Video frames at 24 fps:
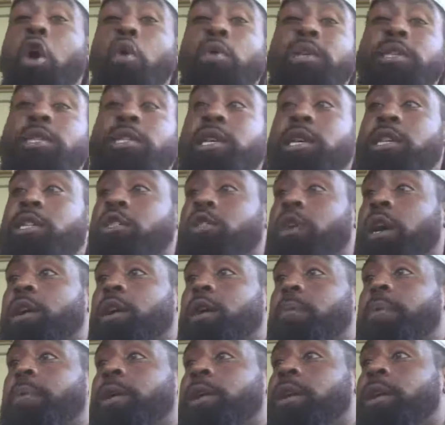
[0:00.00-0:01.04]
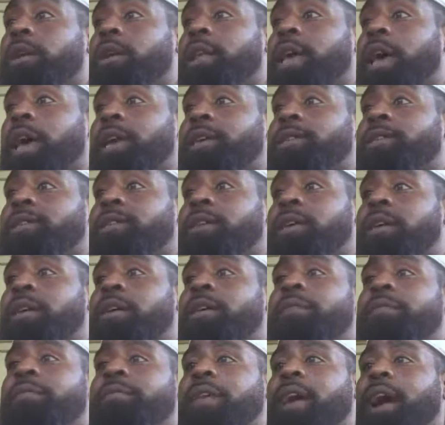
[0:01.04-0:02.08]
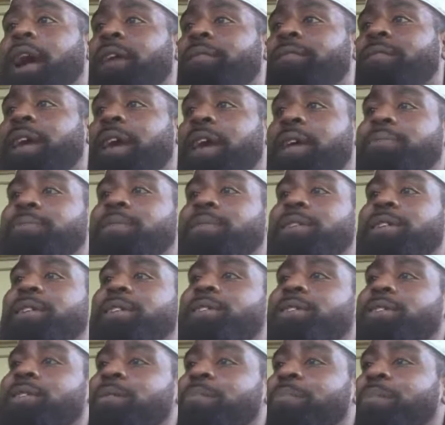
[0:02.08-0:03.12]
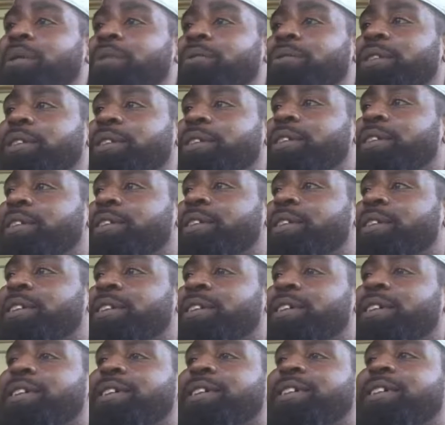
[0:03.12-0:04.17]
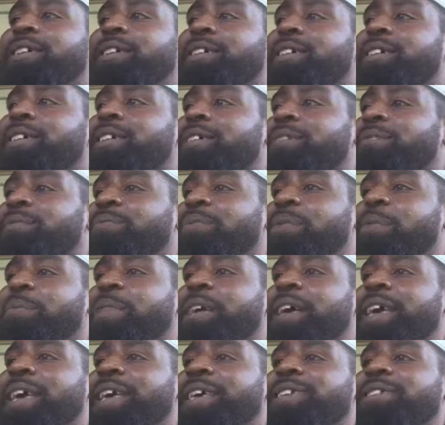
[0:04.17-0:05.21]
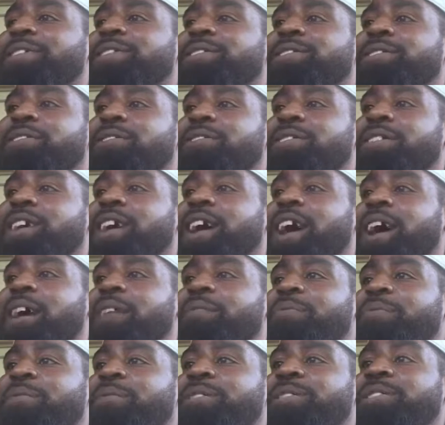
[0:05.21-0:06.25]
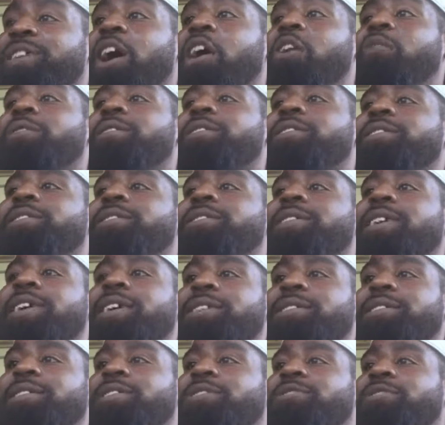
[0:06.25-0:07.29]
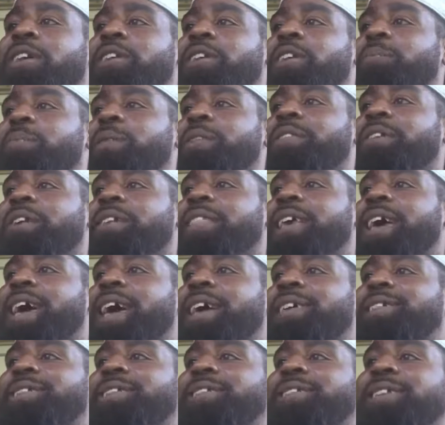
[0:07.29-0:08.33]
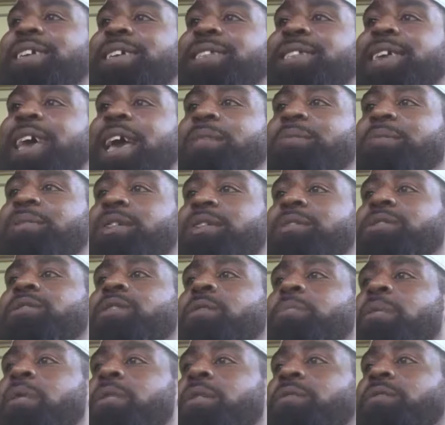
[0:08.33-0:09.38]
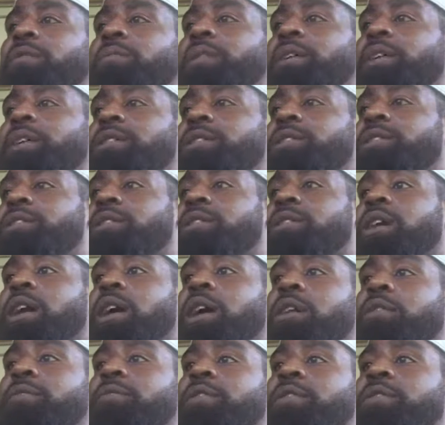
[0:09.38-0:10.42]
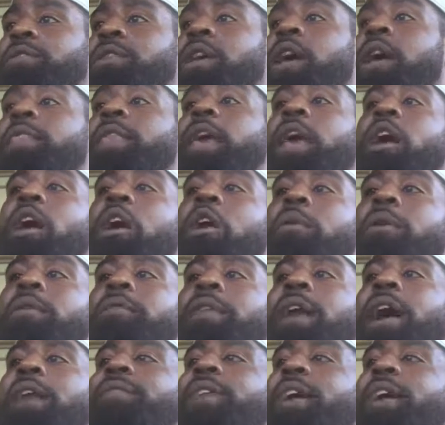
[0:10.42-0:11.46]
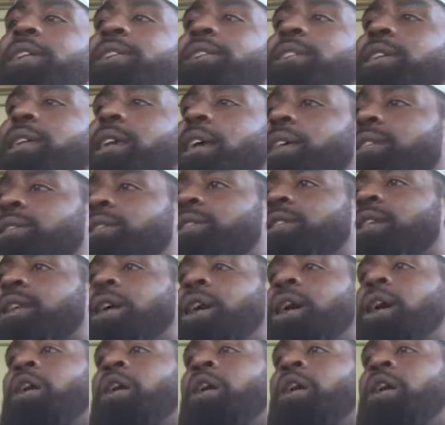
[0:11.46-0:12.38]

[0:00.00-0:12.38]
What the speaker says: 0-6 straight up in their last 5 games against an opponent from the Eastern Conference. 0-6 straight up in their last 6 games against an opponent from the Eastern Conference. That 0-5 ATS